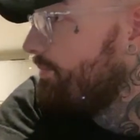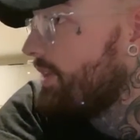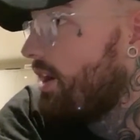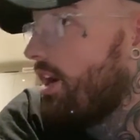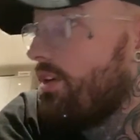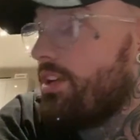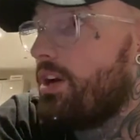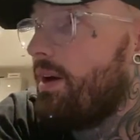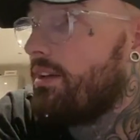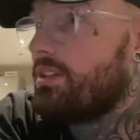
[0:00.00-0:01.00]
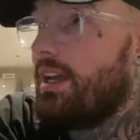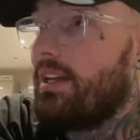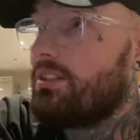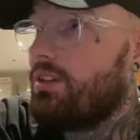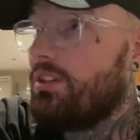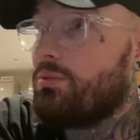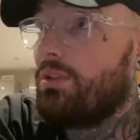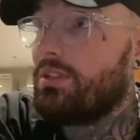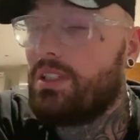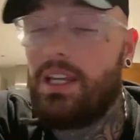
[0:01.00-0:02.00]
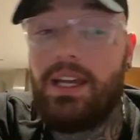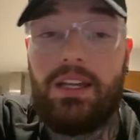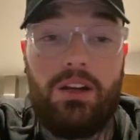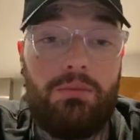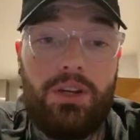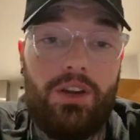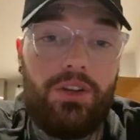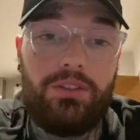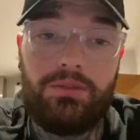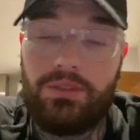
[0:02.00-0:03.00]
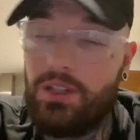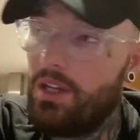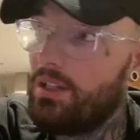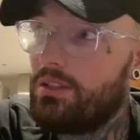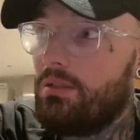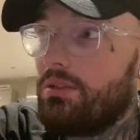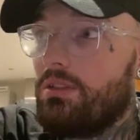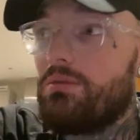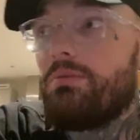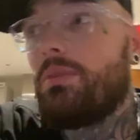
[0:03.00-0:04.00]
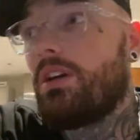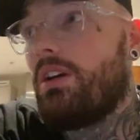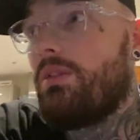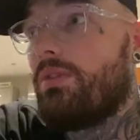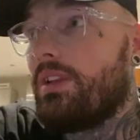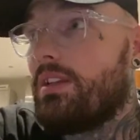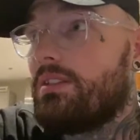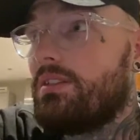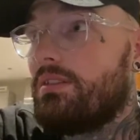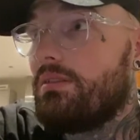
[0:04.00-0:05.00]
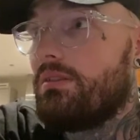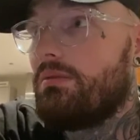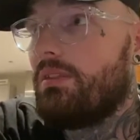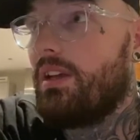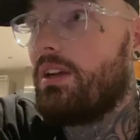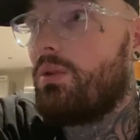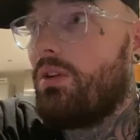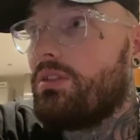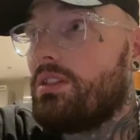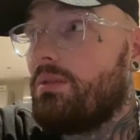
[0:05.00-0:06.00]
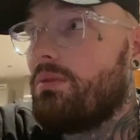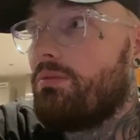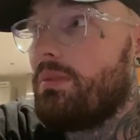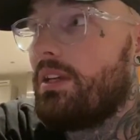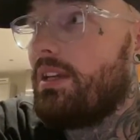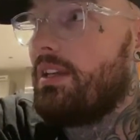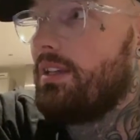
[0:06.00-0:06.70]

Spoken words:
I only go out to exercise once a day on my own, sometimes with my girlfriend that's in quarantine with me.